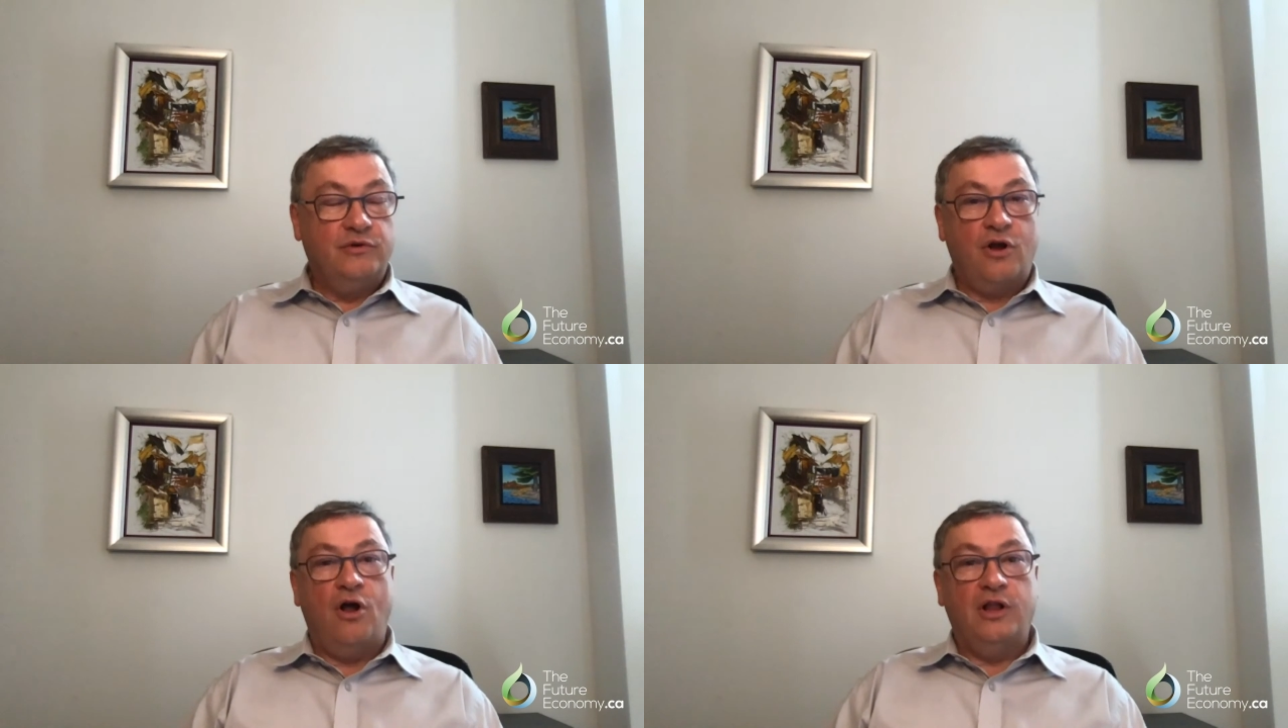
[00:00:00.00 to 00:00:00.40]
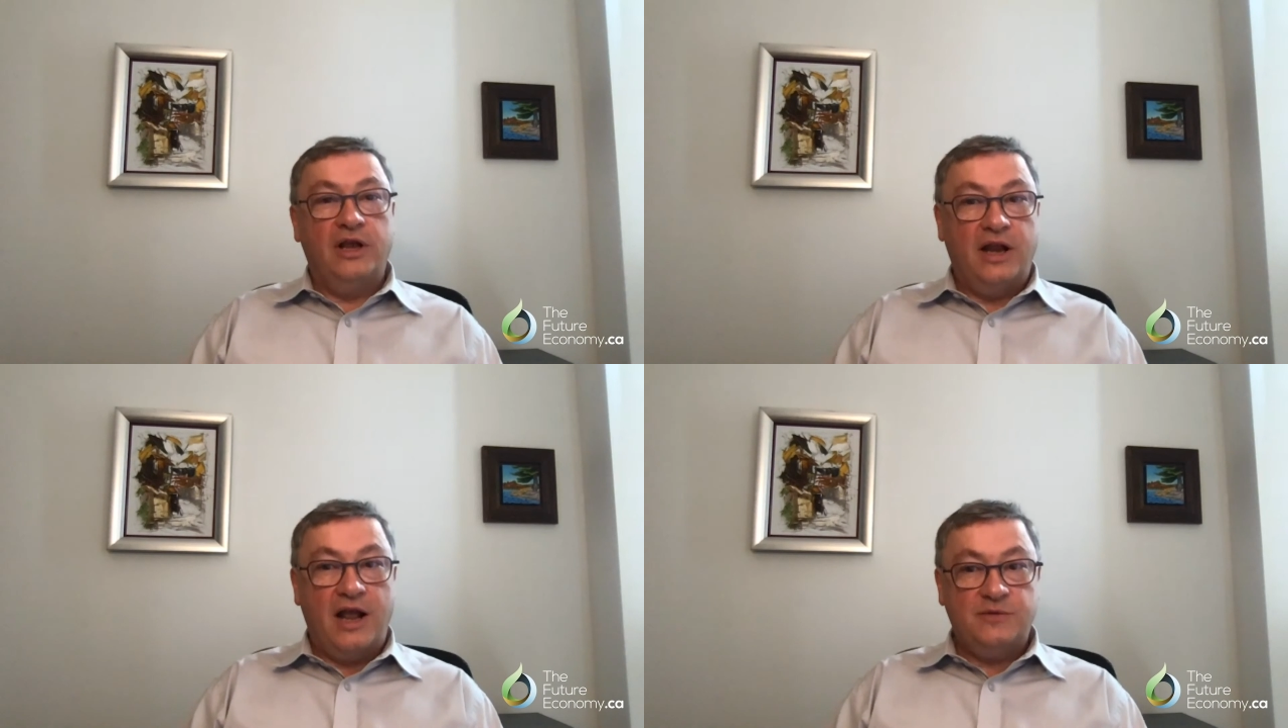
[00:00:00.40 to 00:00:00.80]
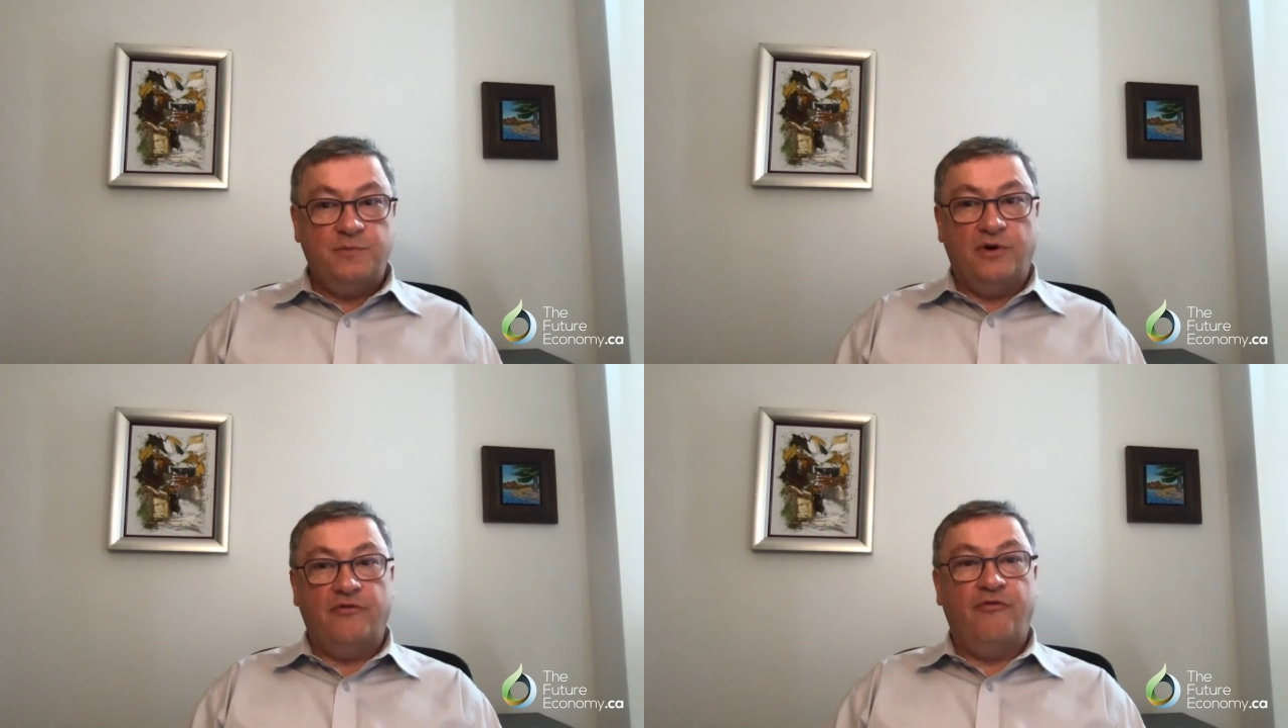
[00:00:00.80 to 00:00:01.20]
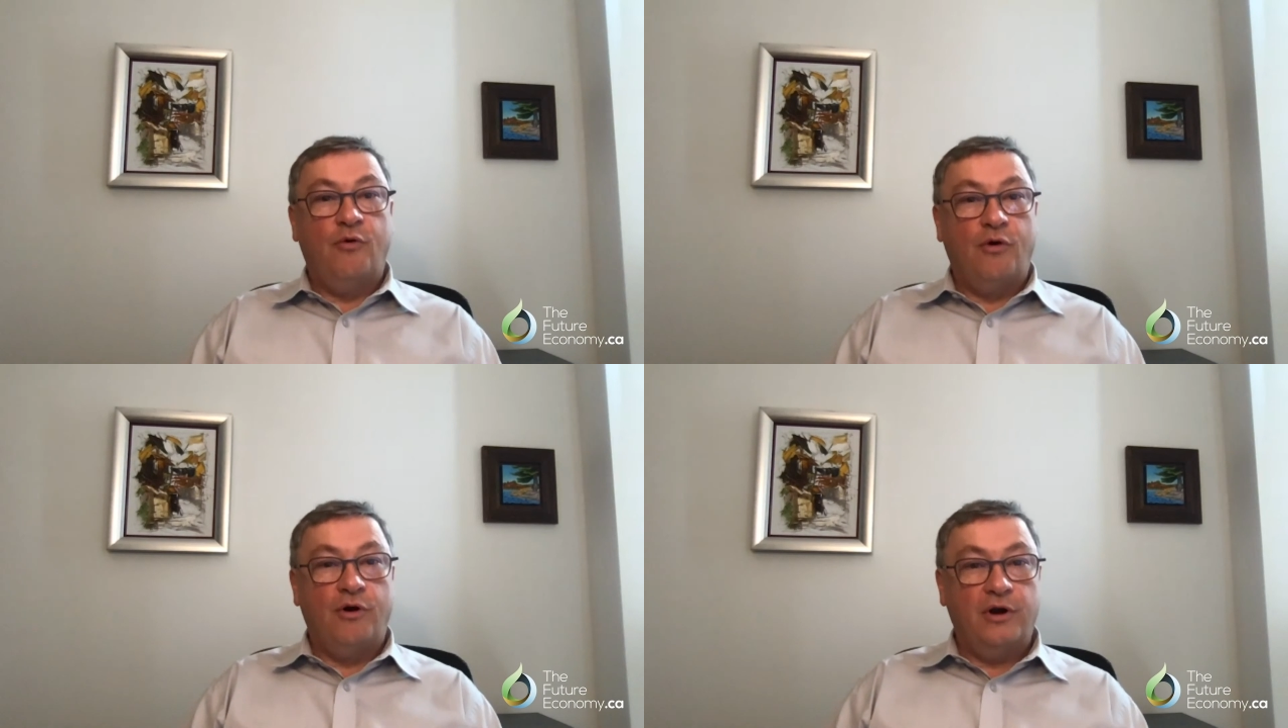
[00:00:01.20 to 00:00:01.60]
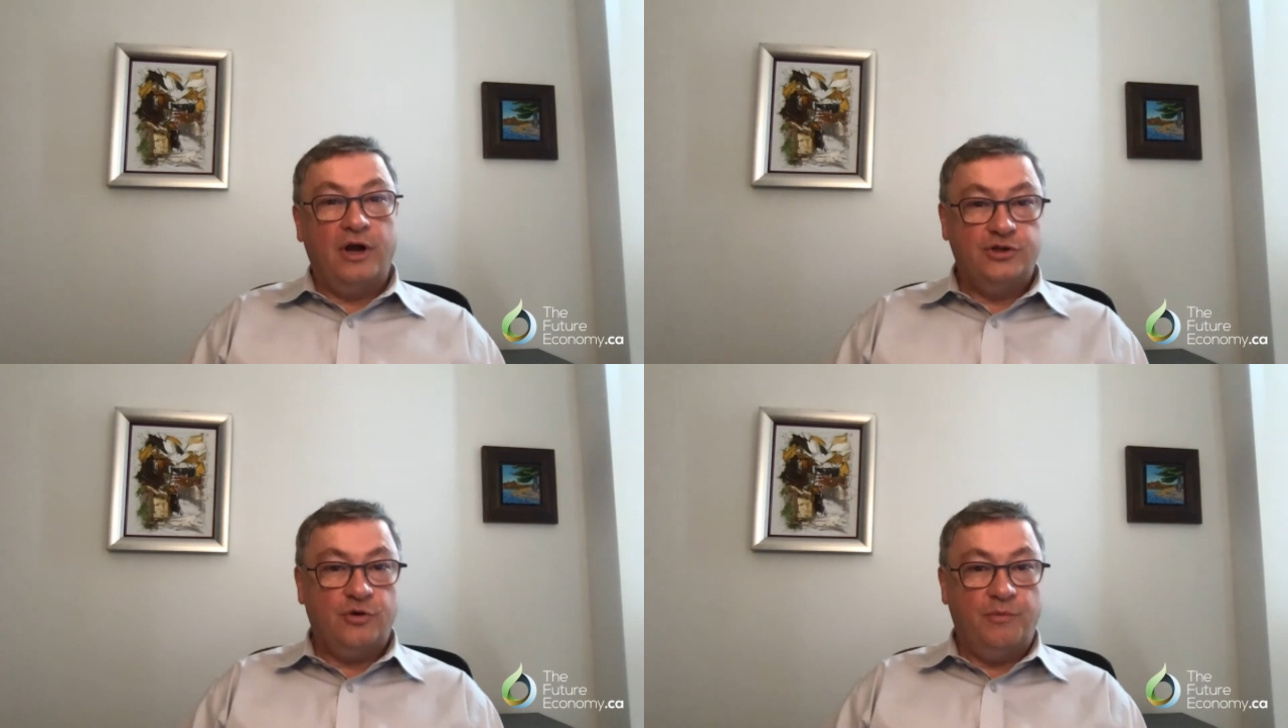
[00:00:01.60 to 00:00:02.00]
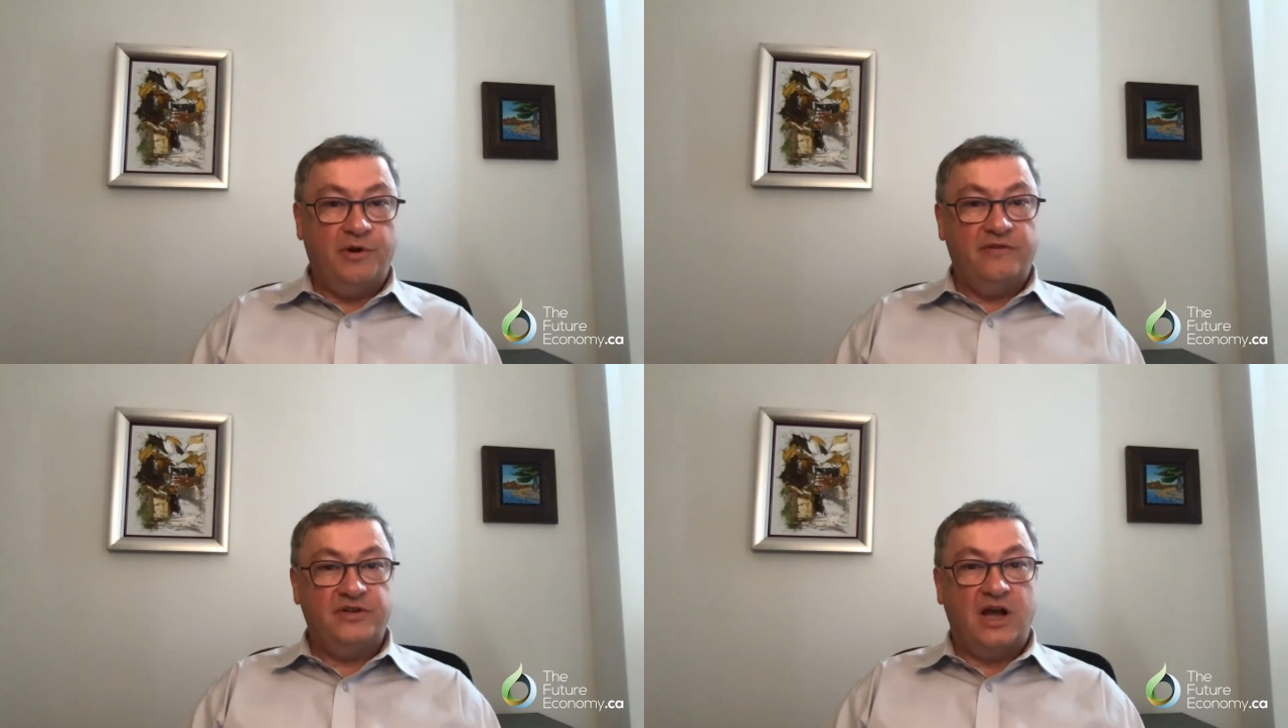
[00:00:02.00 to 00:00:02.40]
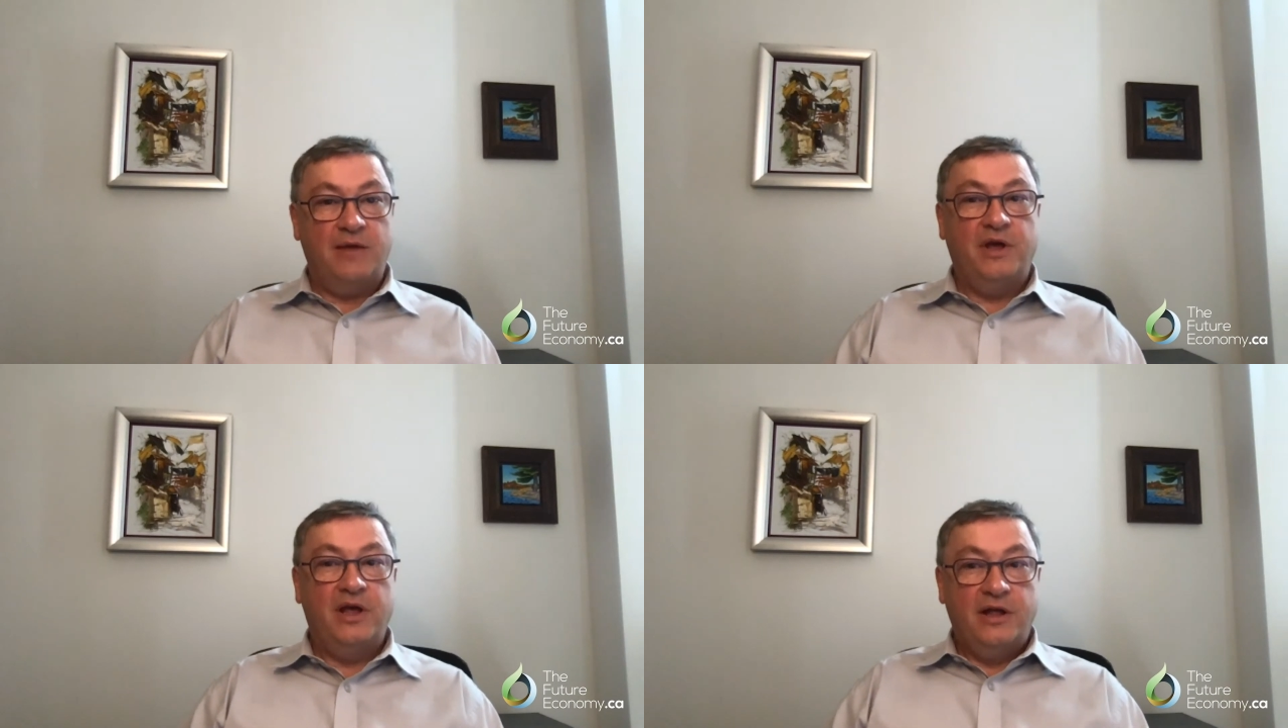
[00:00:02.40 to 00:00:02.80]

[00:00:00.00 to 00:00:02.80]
call in an expert for a short period of time.